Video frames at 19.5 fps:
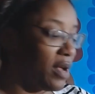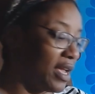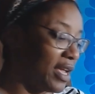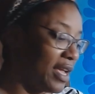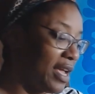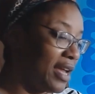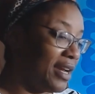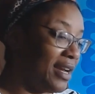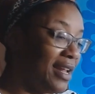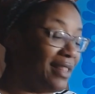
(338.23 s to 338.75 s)
I
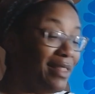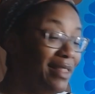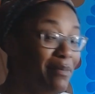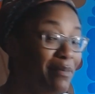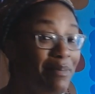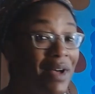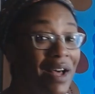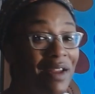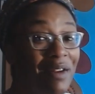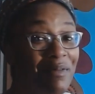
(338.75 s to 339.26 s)
got it at the
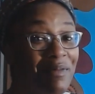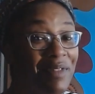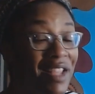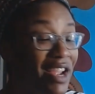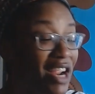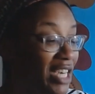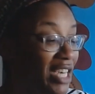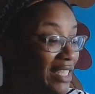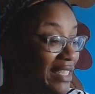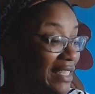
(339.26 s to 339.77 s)
bottom
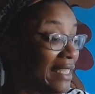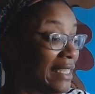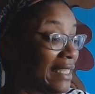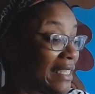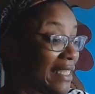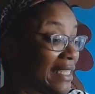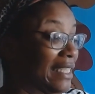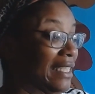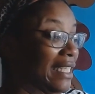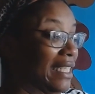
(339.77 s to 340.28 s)
there.
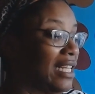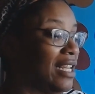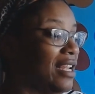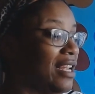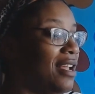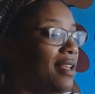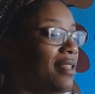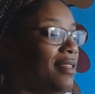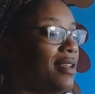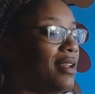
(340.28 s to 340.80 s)

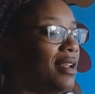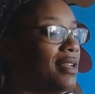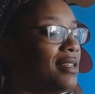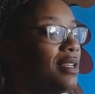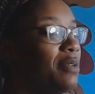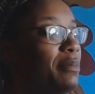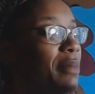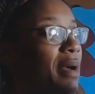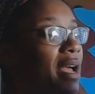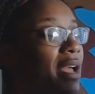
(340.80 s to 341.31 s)
Then I
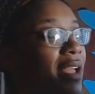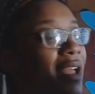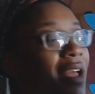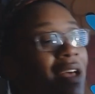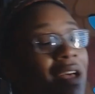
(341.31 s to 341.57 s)
did my